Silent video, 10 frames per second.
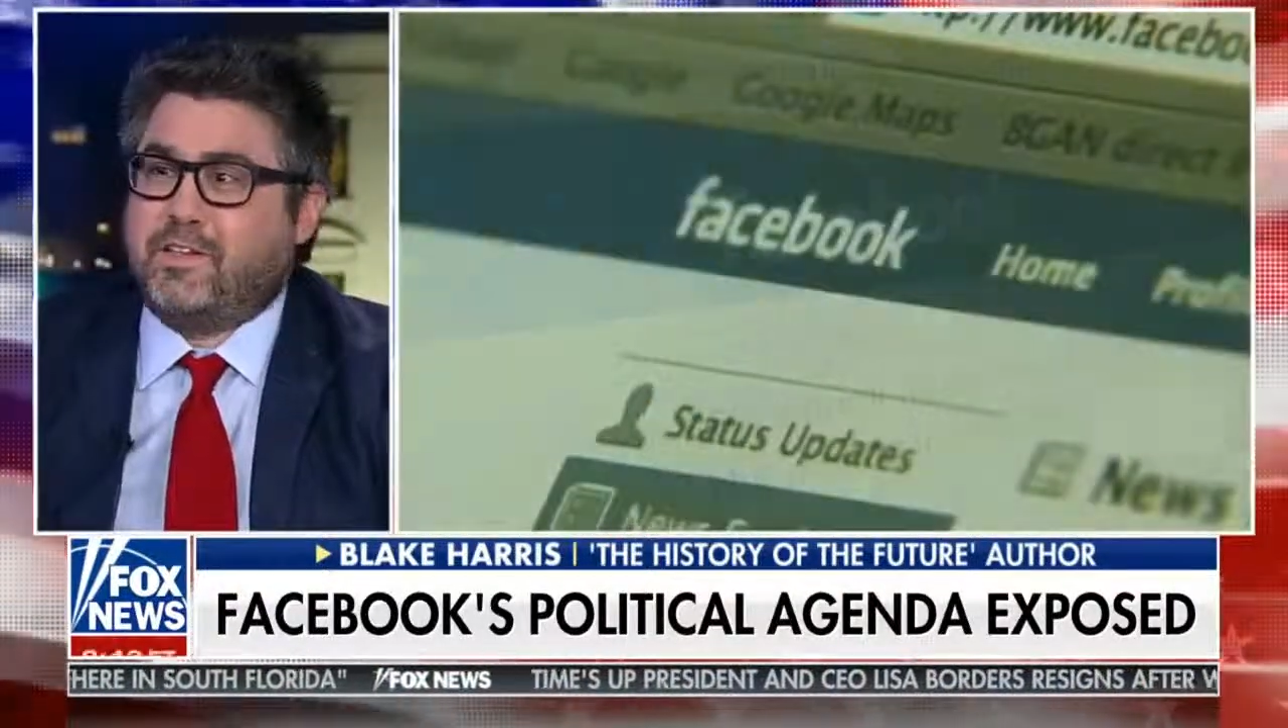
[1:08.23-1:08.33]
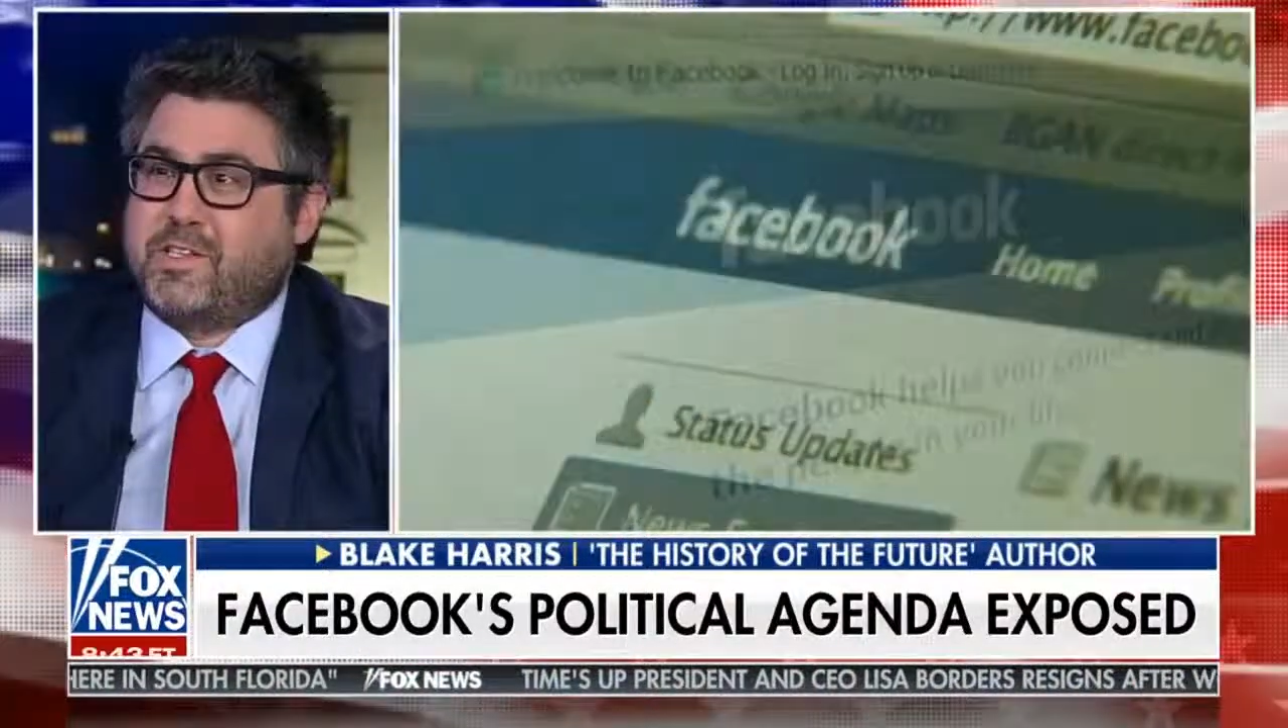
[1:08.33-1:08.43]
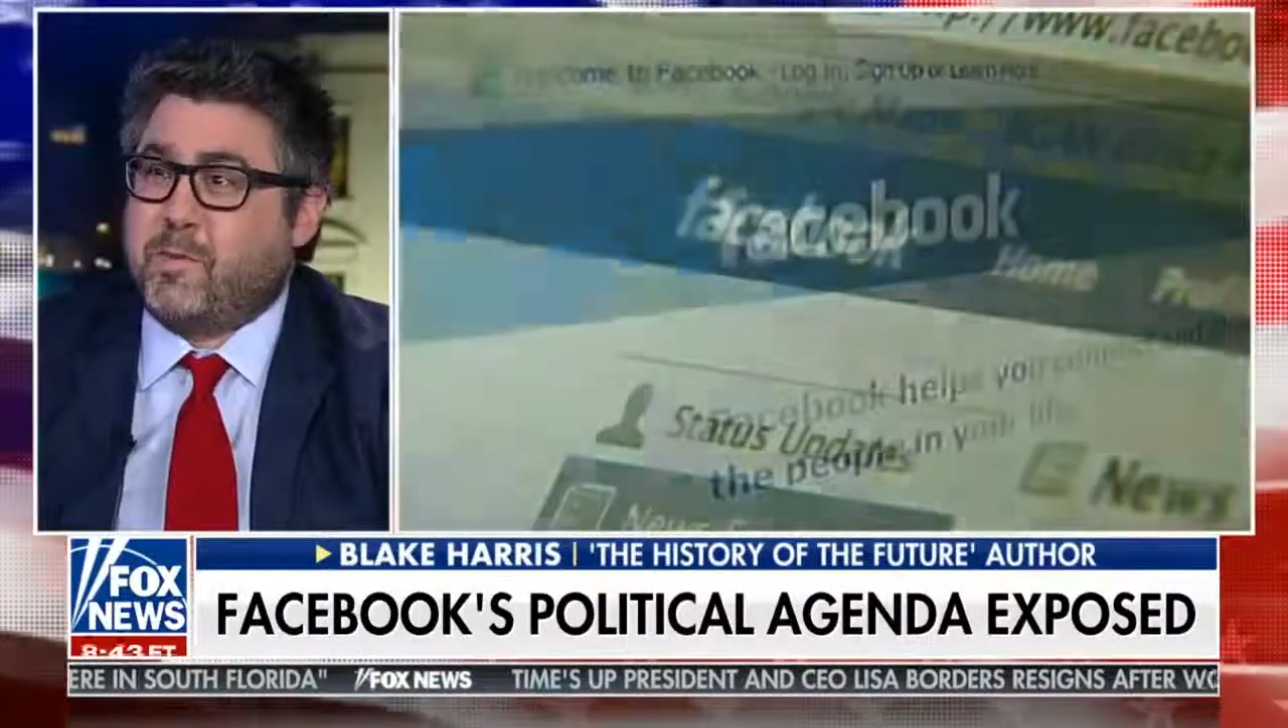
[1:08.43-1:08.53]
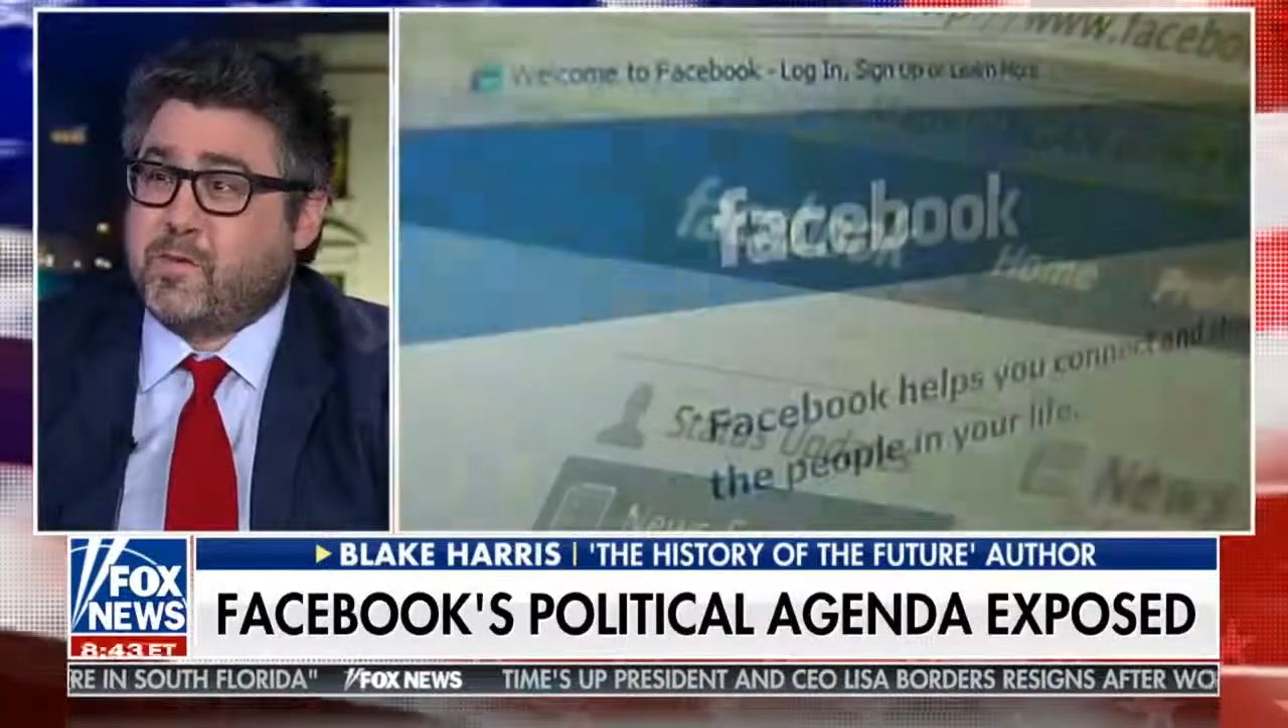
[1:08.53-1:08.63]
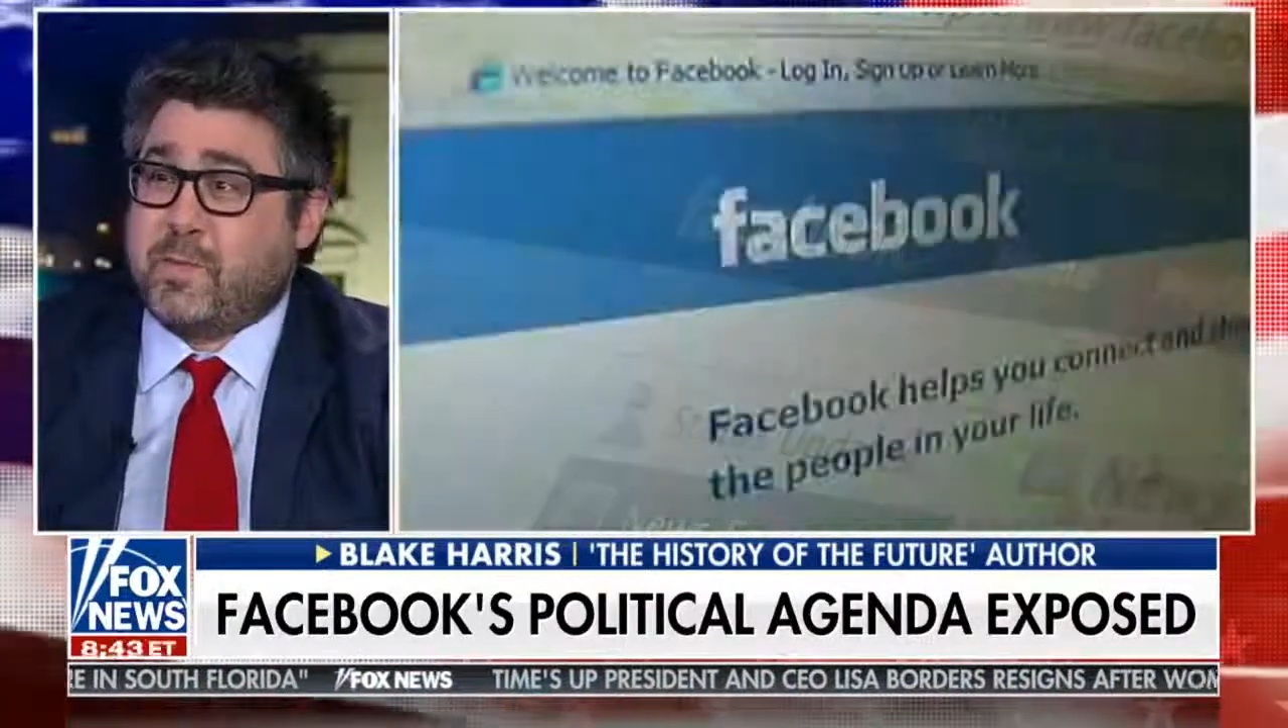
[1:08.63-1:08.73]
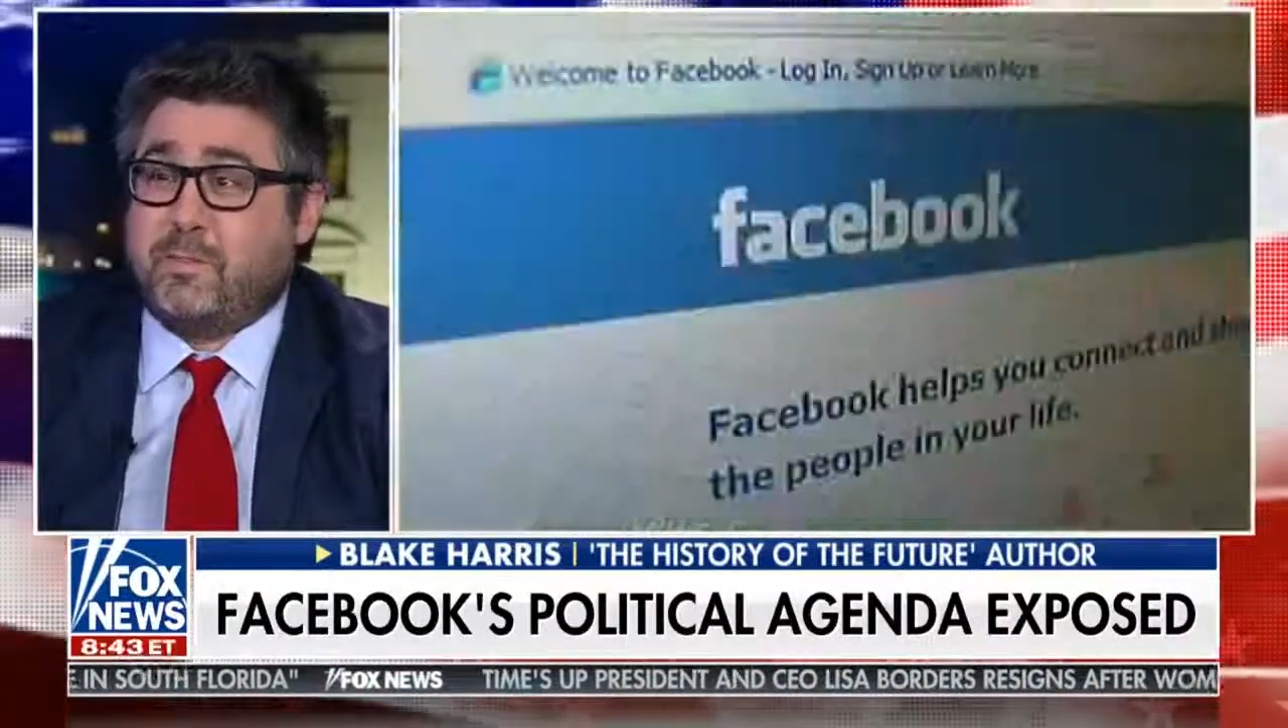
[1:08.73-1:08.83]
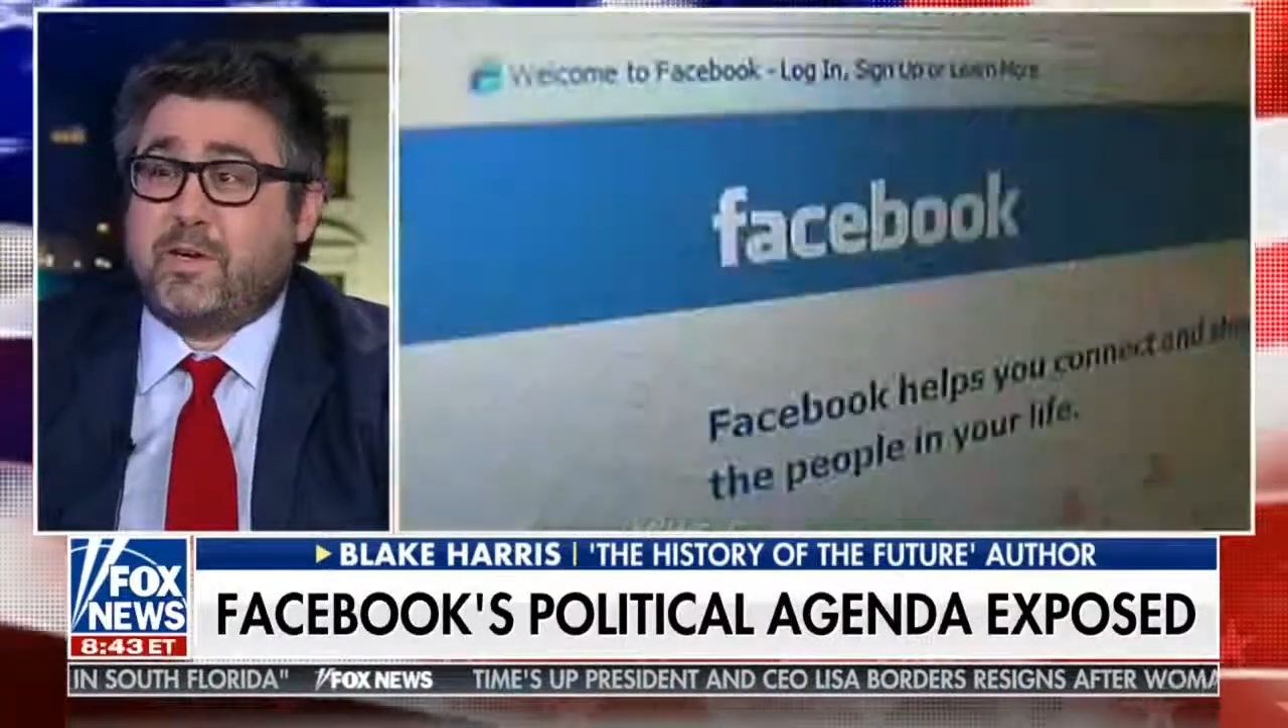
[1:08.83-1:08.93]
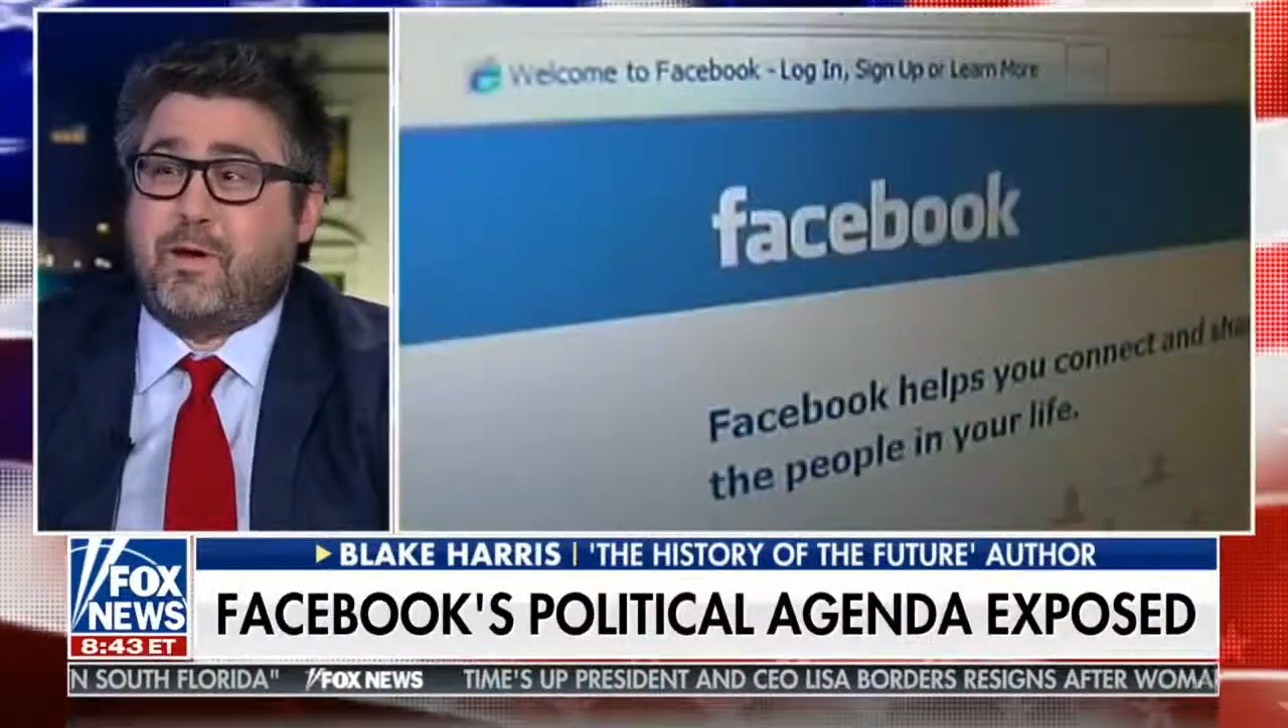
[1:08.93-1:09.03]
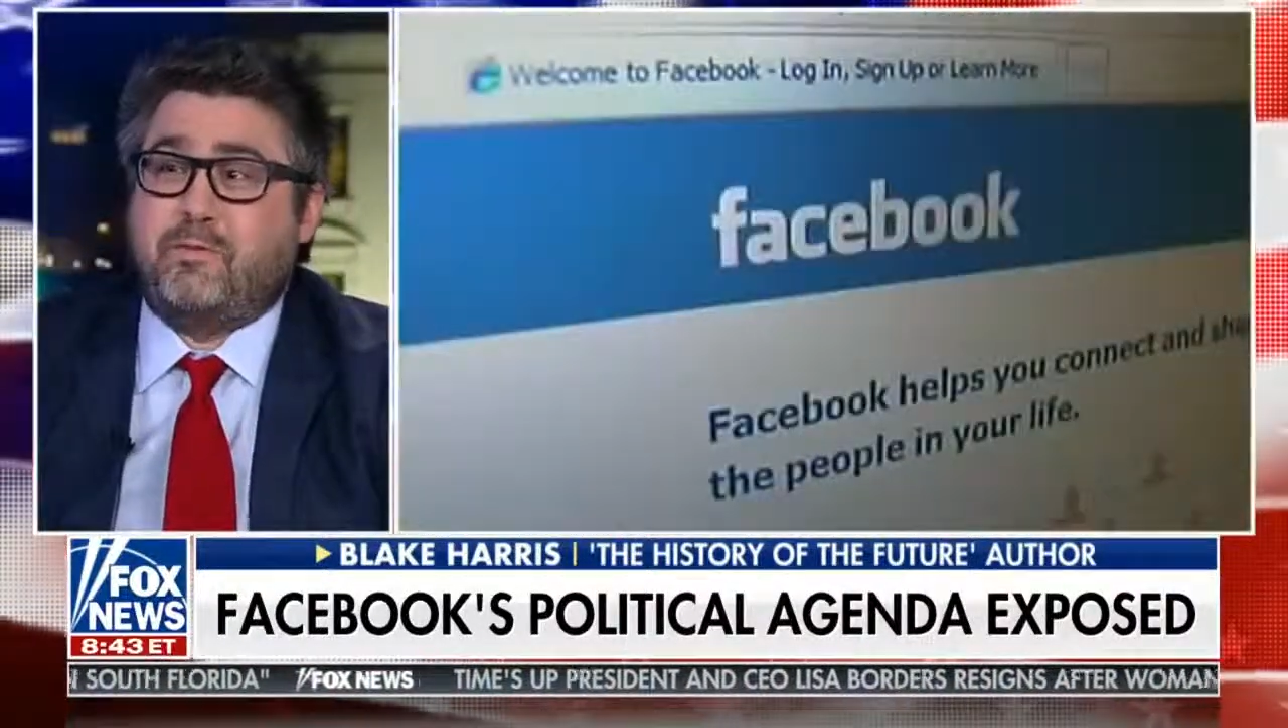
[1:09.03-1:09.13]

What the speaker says: It's supposed to be a book about